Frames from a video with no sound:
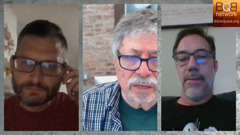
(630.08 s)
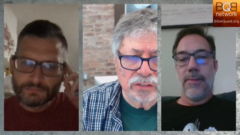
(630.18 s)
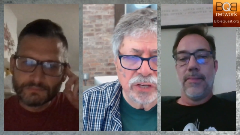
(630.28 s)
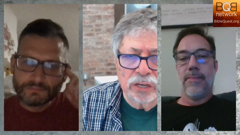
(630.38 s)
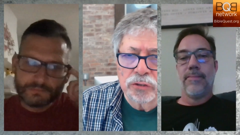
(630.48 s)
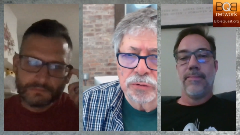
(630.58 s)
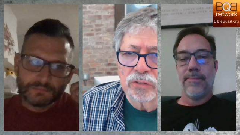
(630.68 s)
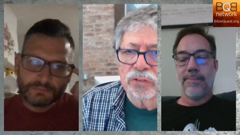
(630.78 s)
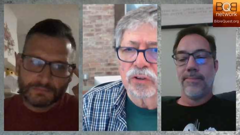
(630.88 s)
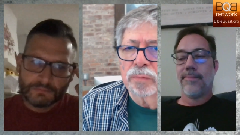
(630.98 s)
Speaker 1: a, a century
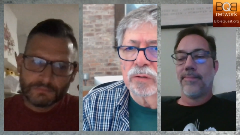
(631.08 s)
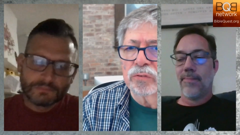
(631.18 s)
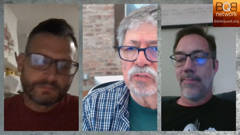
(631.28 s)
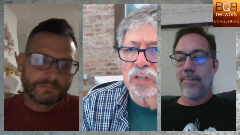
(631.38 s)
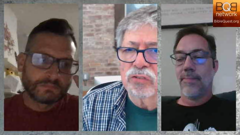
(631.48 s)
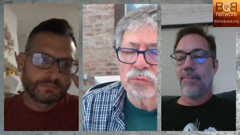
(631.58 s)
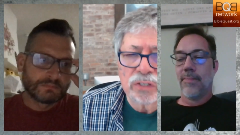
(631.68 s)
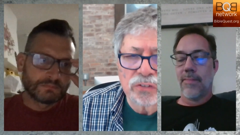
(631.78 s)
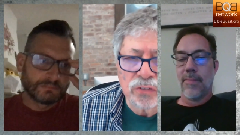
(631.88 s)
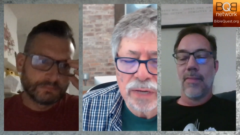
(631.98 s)
or so, but it was it's
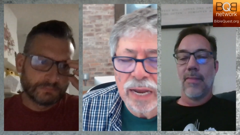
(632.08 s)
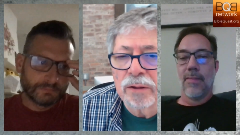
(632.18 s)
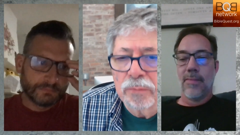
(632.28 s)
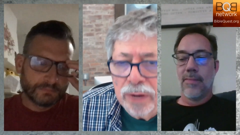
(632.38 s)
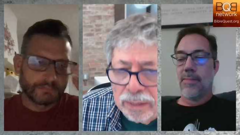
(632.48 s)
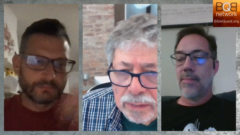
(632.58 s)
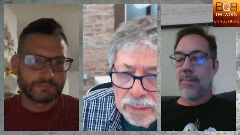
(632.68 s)
recent. Anyway,